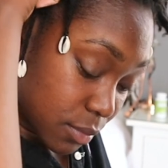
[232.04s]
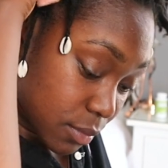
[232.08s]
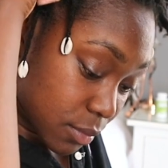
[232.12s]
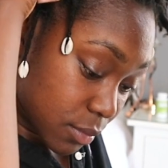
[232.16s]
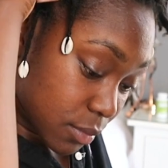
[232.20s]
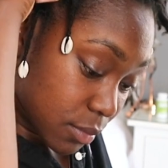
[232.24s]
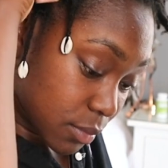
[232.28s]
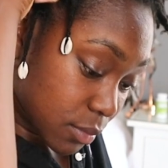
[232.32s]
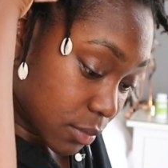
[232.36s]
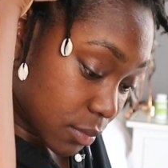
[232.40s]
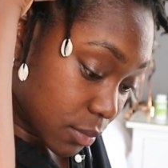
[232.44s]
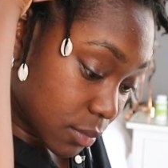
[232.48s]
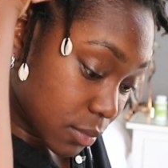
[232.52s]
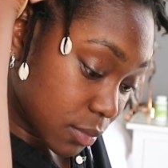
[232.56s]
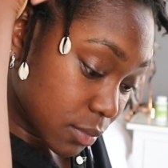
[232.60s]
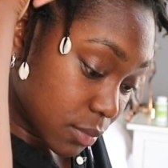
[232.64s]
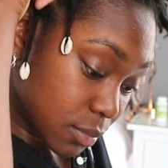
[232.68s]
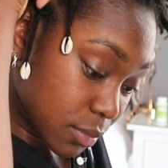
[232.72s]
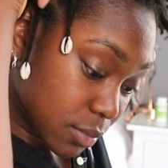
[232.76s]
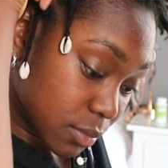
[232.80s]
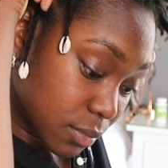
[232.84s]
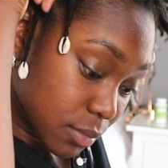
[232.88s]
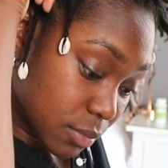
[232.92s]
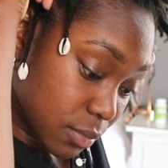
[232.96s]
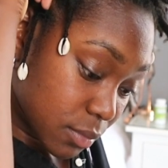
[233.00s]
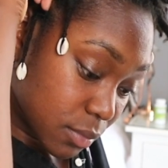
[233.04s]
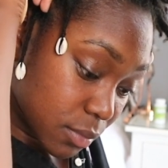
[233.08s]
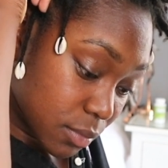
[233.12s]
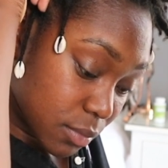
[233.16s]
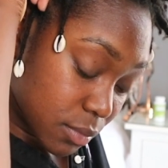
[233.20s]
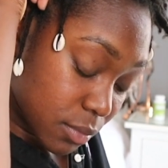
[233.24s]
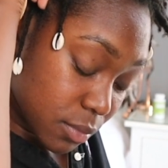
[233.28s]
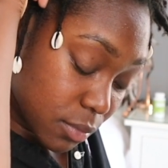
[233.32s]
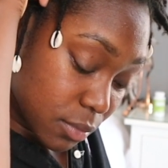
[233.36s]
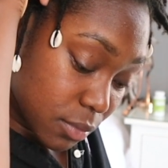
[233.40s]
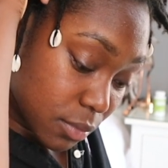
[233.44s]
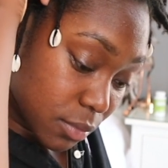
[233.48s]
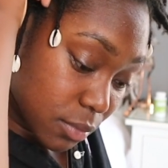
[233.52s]

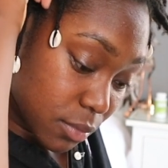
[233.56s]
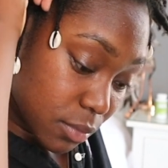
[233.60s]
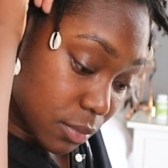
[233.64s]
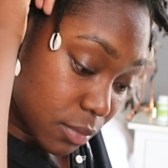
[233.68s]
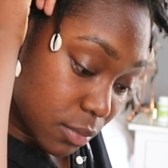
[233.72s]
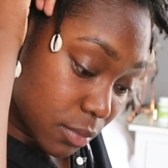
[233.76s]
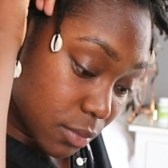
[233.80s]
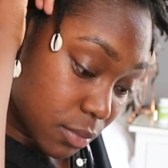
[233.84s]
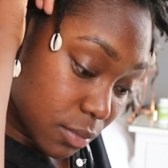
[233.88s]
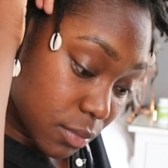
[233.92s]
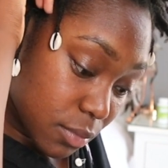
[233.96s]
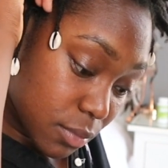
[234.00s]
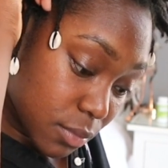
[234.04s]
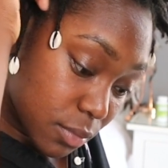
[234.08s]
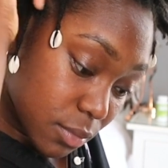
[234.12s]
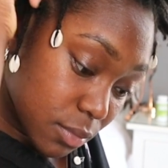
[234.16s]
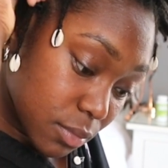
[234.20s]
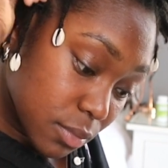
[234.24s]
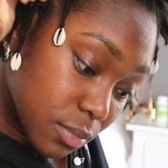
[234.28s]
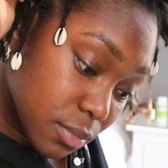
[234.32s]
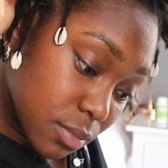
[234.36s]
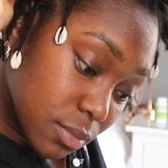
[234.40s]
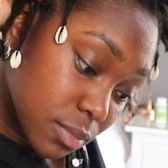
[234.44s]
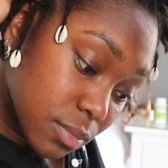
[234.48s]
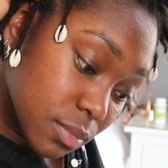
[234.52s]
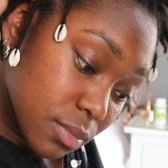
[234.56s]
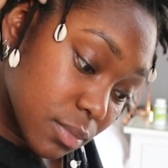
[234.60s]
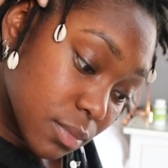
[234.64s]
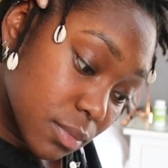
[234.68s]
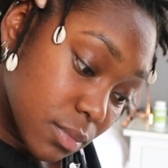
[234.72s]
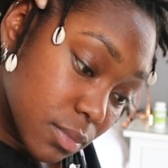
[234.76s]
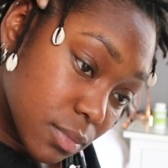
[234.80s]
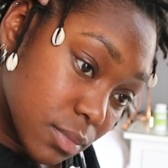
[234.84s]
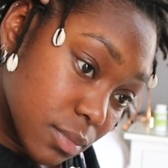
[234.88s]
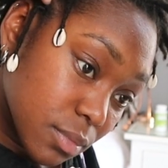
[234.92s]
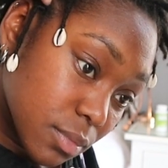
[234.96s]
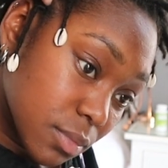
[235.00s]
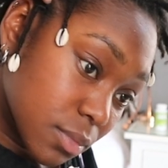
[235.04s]

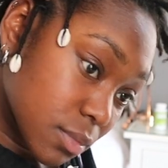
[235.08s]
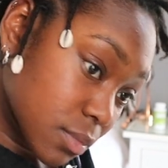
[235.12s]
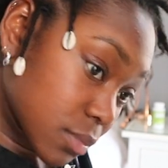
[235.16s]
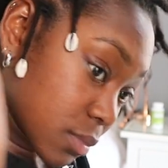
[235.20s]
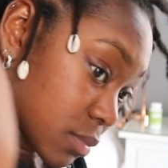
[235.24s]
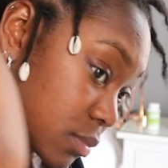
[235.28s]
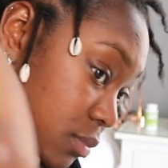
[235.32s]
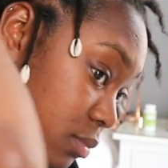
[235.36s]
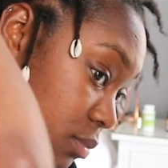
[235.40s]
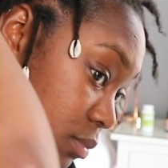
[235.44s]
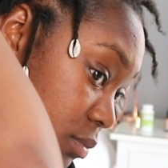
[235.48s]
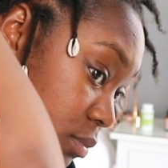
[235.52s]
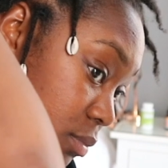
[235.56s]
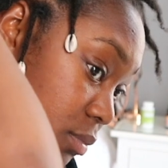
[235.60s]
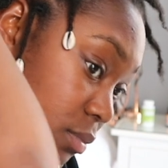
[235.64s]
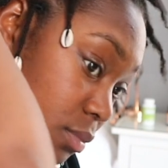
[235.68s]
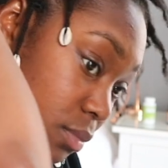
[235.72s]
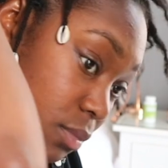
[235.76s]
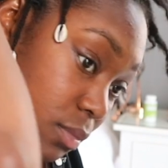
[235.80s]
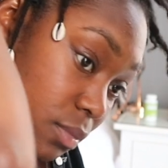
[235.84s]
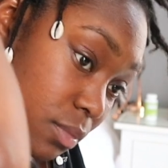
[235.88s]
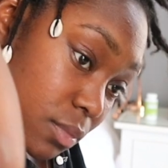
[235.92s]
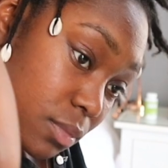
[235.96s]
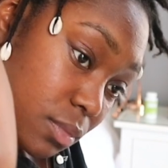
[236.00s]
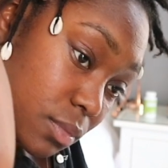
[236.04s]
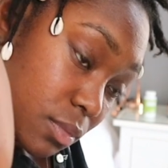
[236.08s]
No one is speaking in this clip.